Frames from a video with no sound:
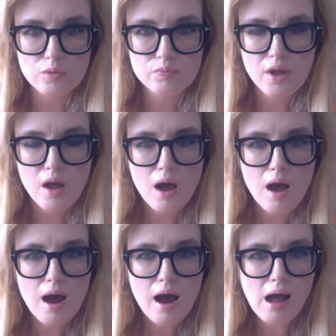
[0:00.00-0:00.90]
Uh,
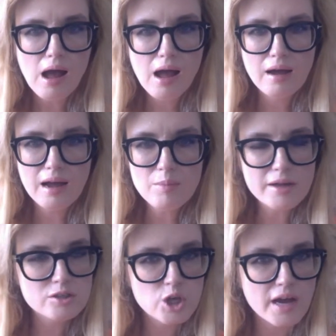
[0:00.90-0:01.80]
I
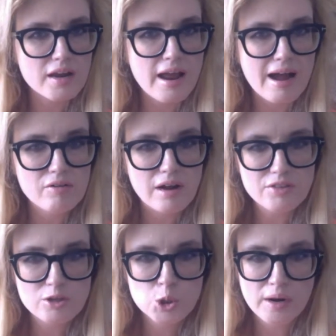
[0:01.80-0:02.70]
might check it out. Uh,
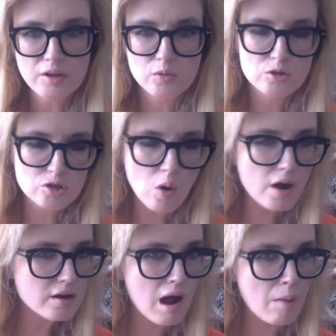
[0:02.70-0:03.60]
the trailer was so
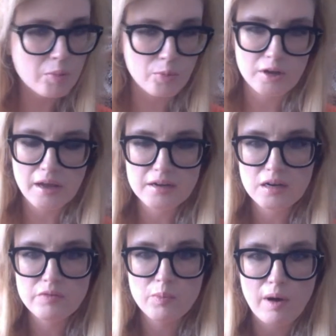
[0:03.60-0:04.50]
uncomic booky, I
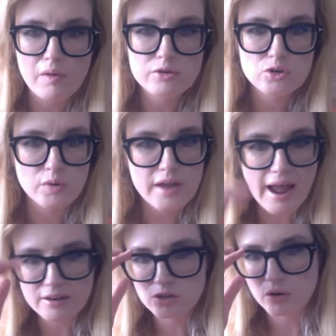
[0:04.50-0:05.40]
didn't even bother to
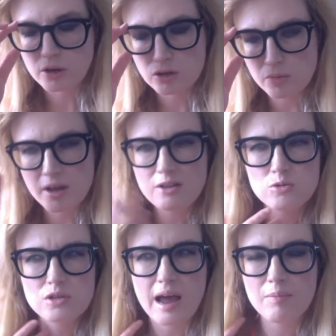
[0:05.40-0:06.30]
react to it because something else
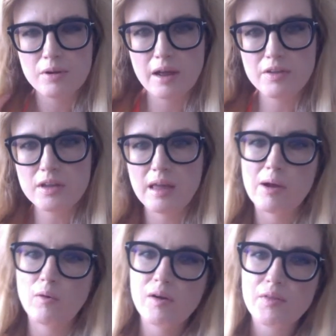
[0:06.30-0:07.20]
was happening. I think it came
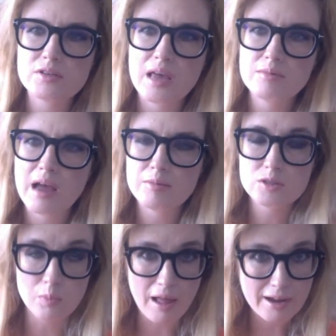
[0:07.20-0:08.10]
out right around the same time
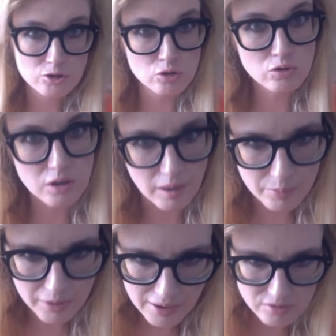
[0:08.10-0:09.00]
as the black suit
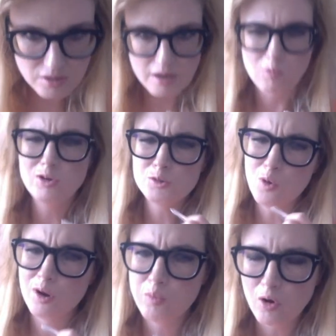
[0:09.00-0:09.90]
clip, and I was like, what's
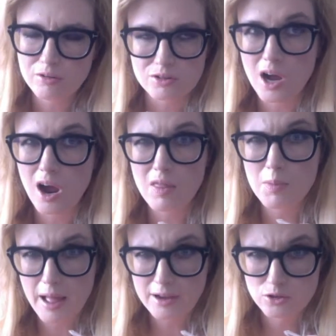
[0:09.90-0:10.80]
more important, uh,
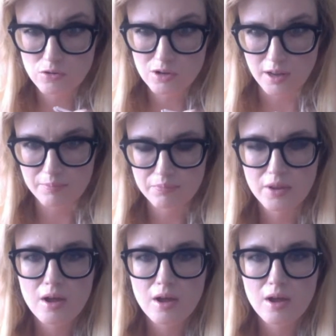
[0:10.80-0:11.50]
the black suit clip?